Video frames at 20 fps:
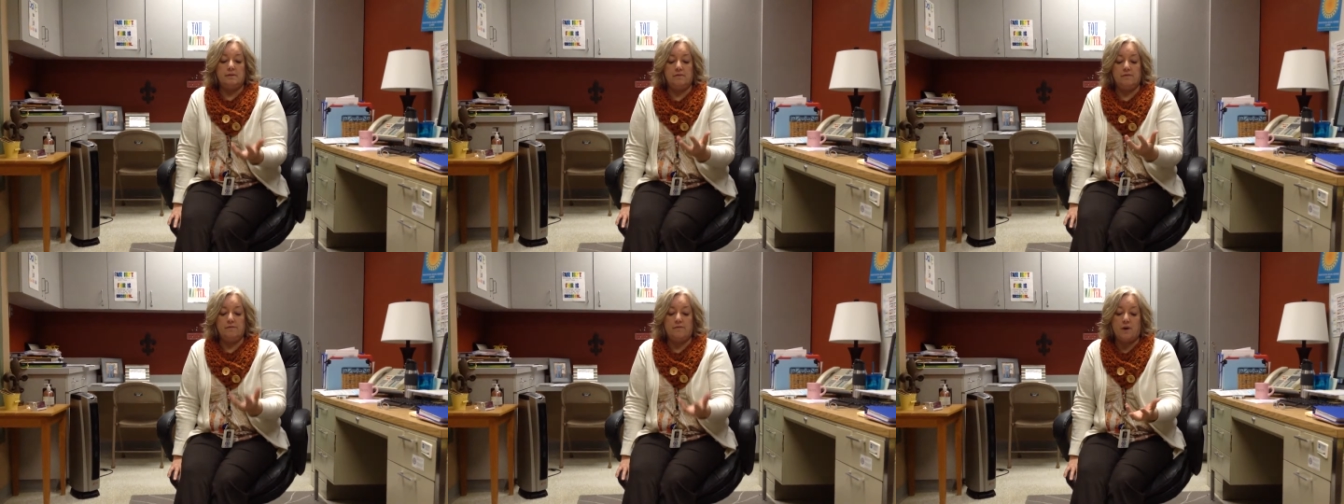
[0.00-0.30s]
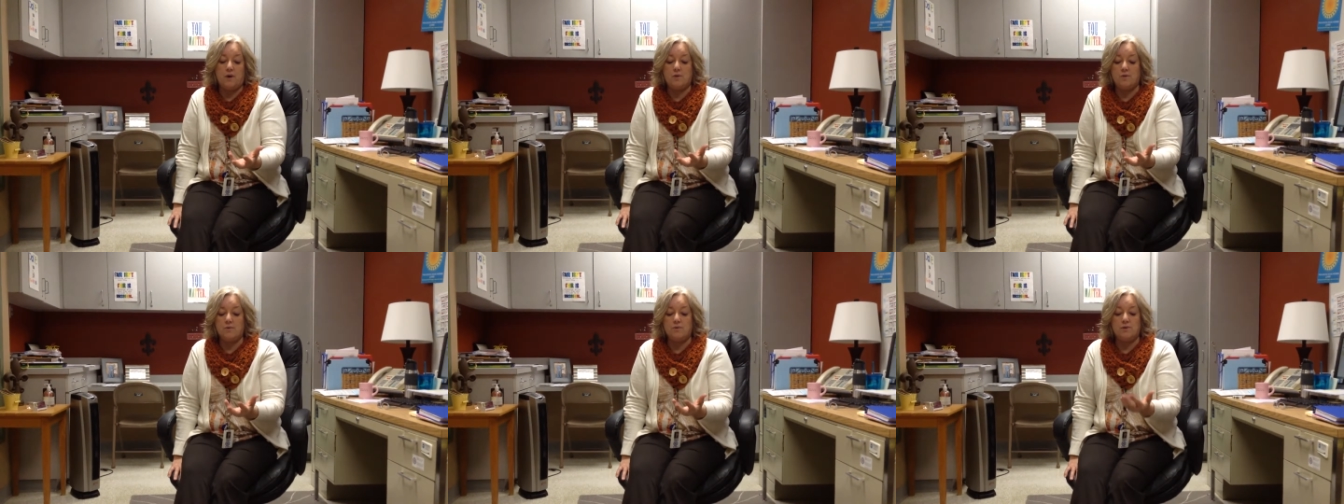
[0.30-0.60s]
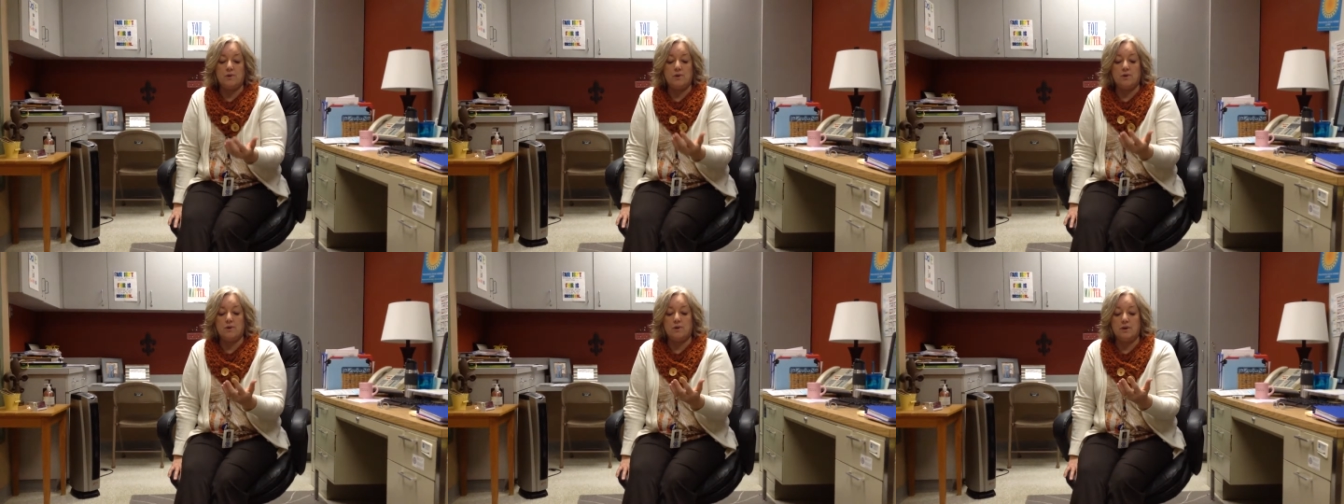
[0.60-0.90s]

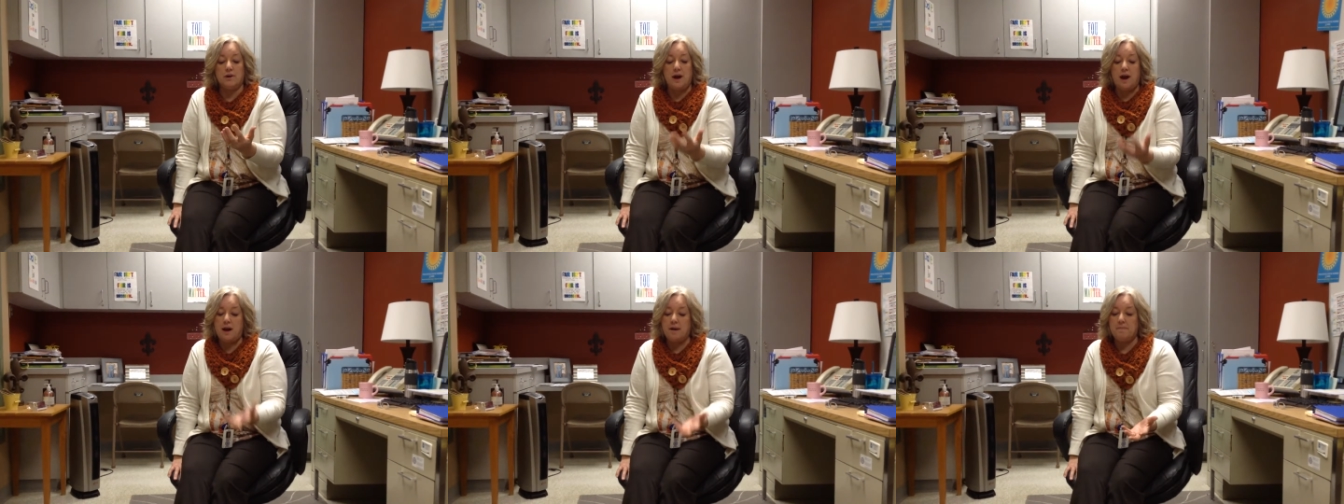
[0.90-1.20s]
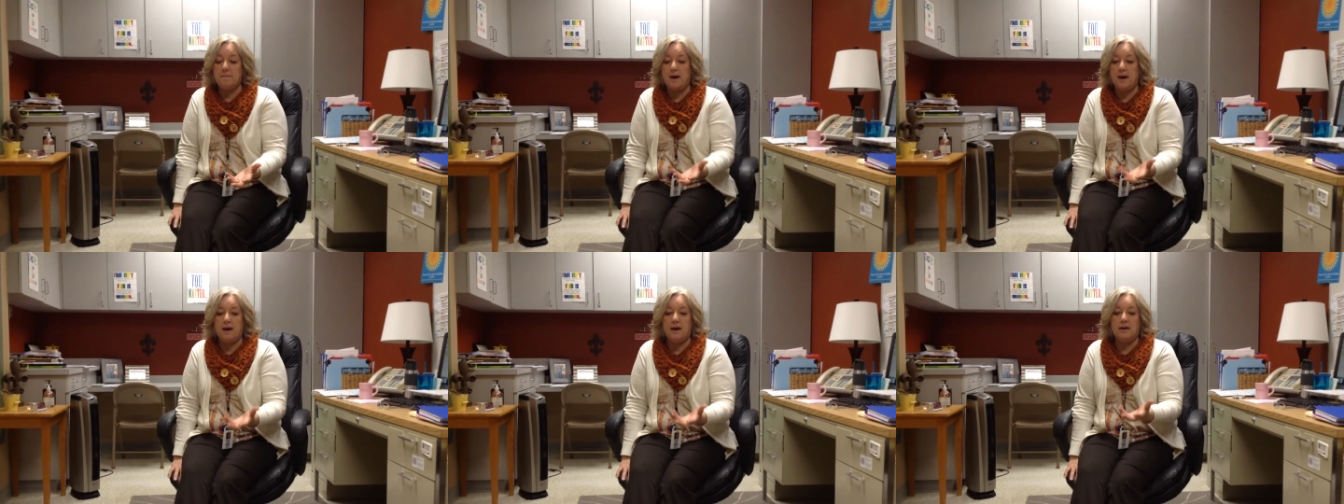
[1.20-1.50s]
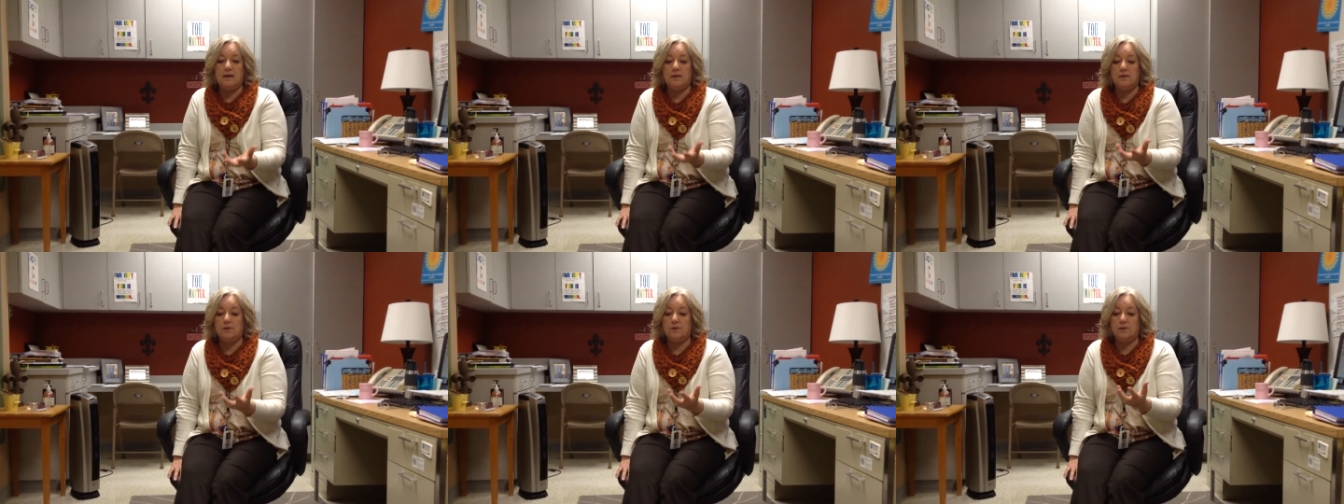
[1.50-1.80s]
phone or
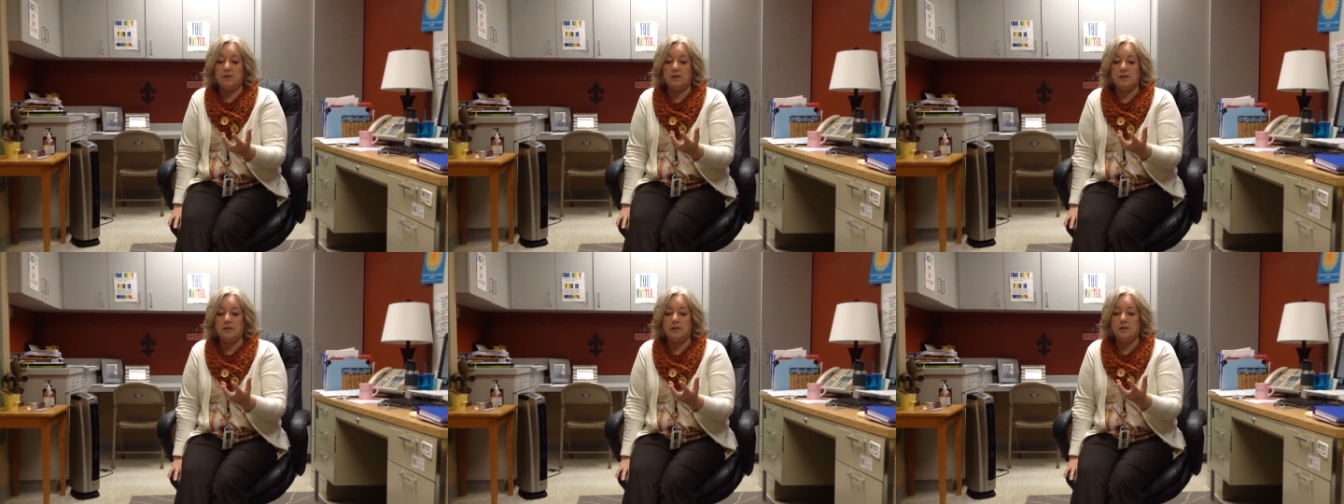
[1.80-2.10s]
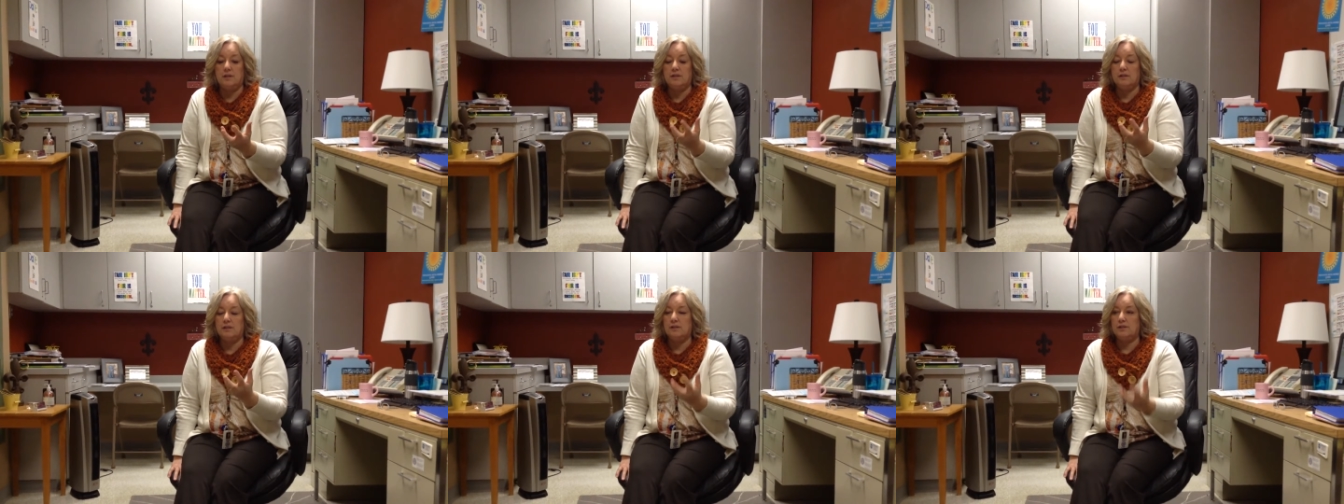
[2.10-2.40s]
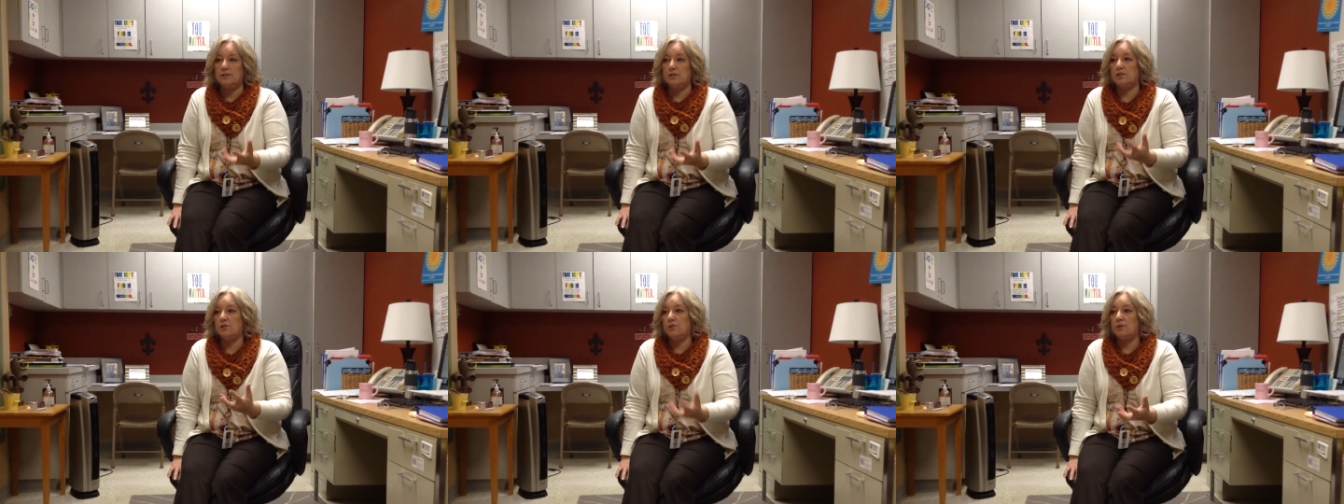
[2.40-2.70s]
iPod or
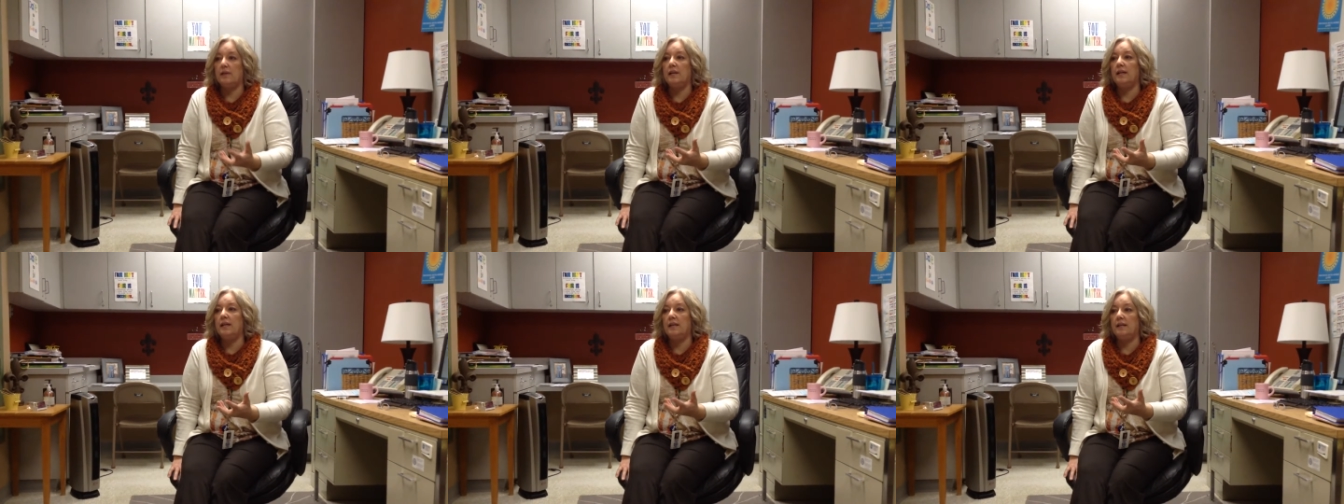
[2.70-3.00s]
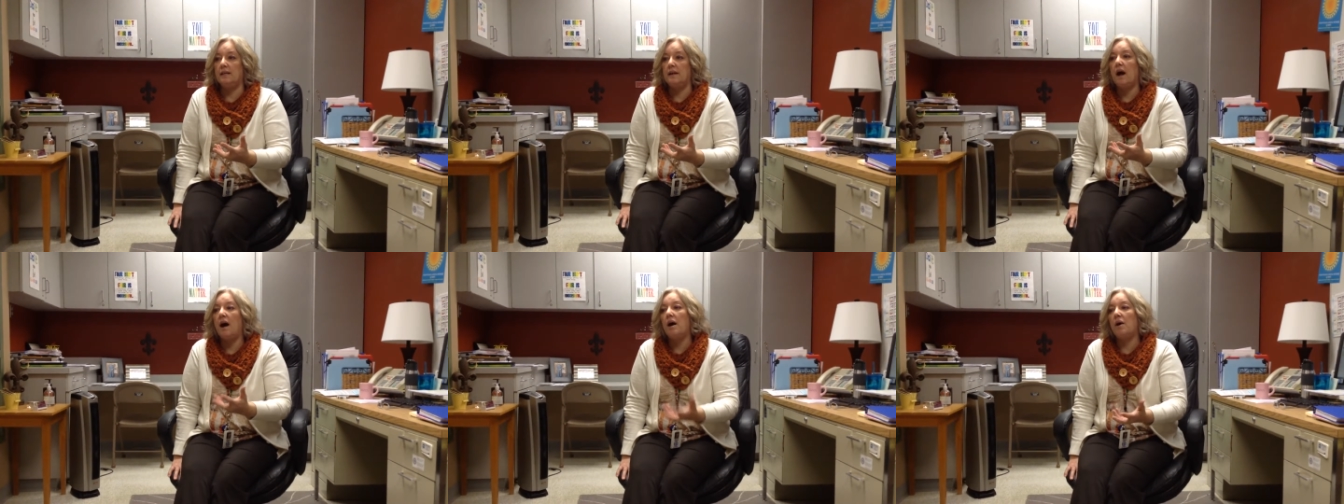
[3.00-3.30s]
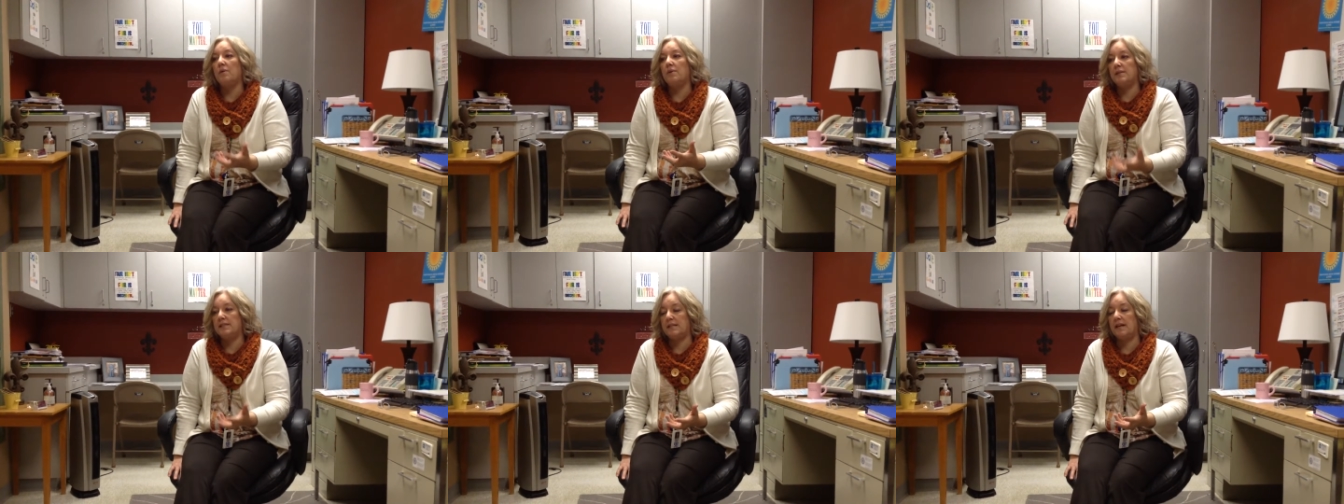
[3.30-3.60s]
screen
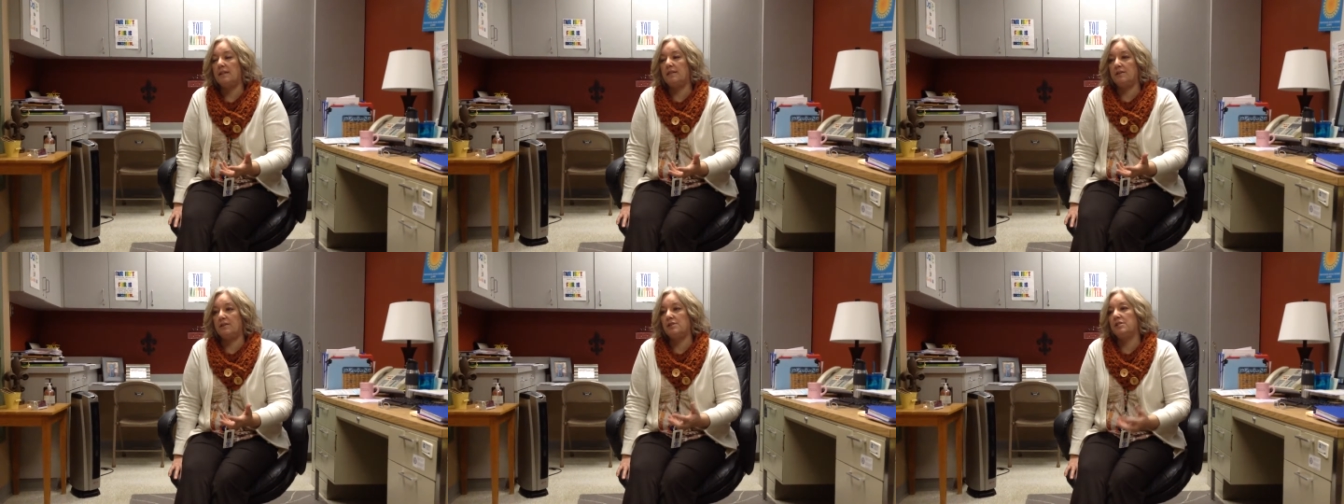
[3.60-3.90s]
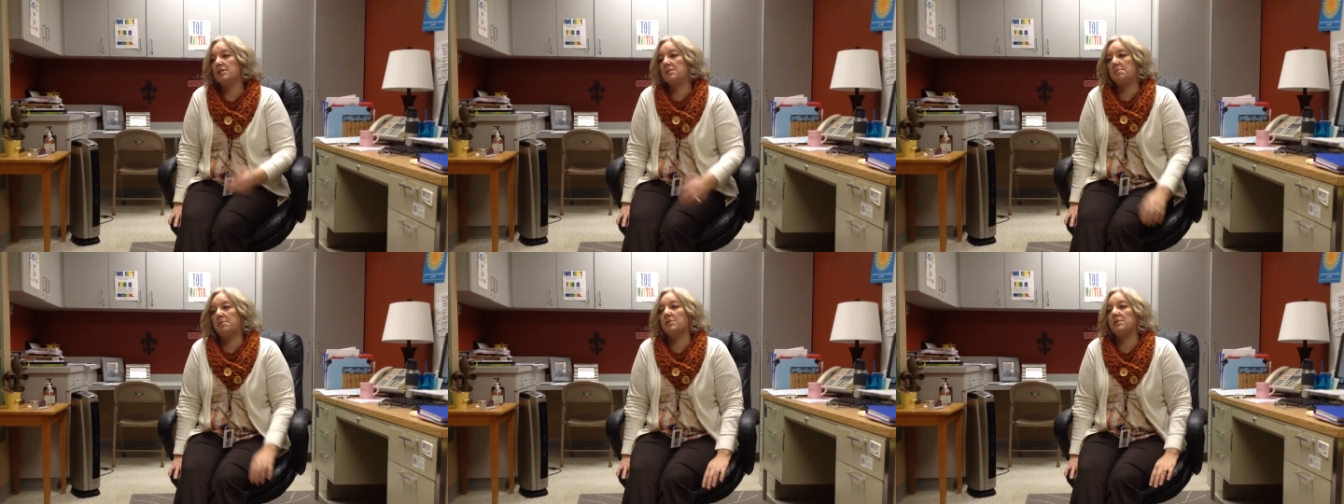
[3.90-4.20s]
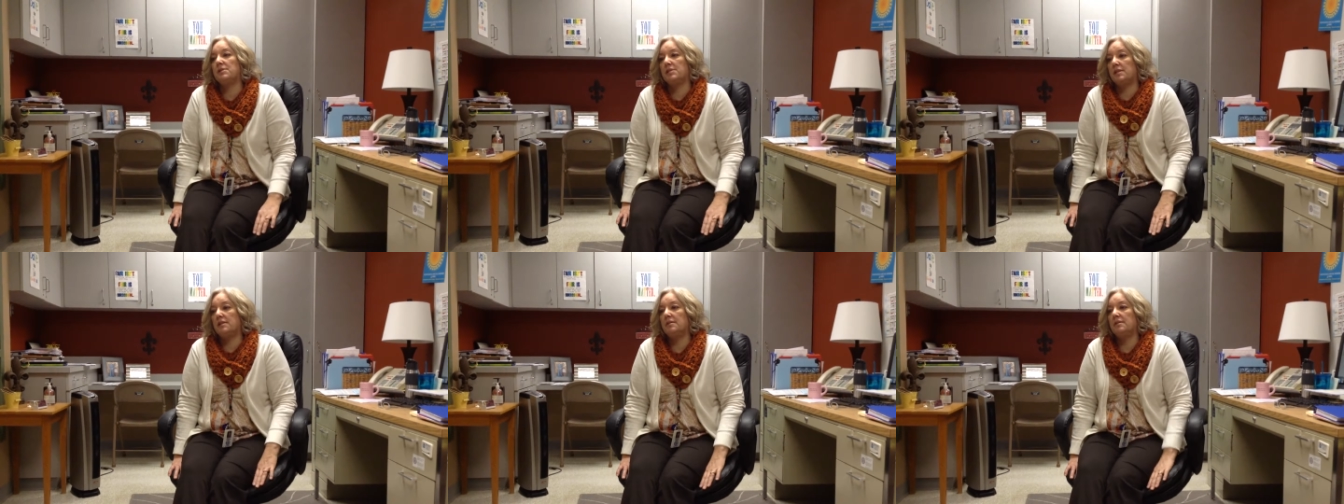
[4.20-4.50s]
always at their
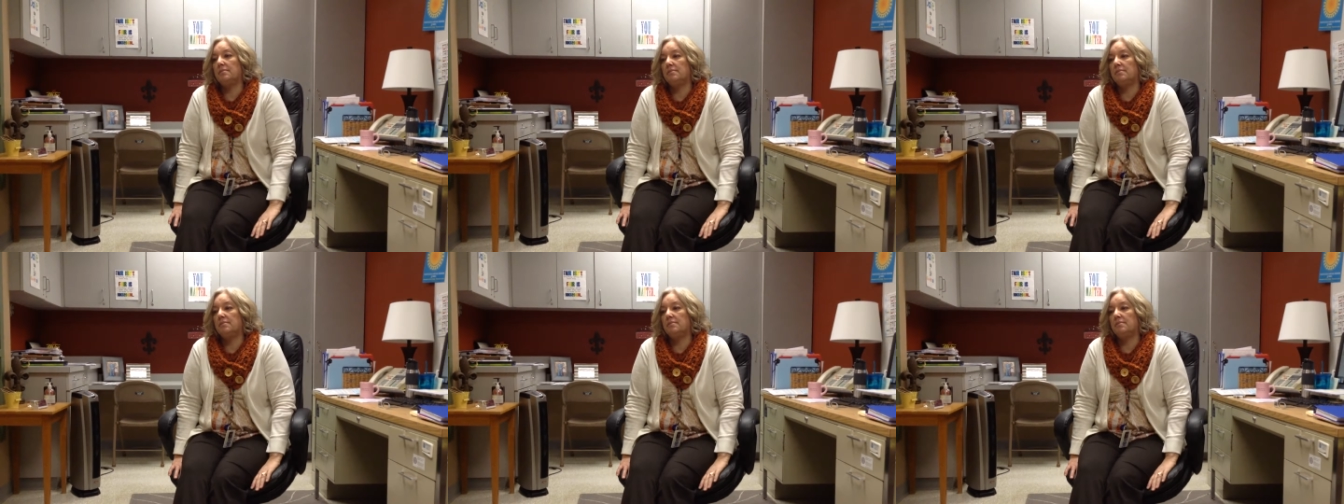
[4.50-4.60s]
disposal.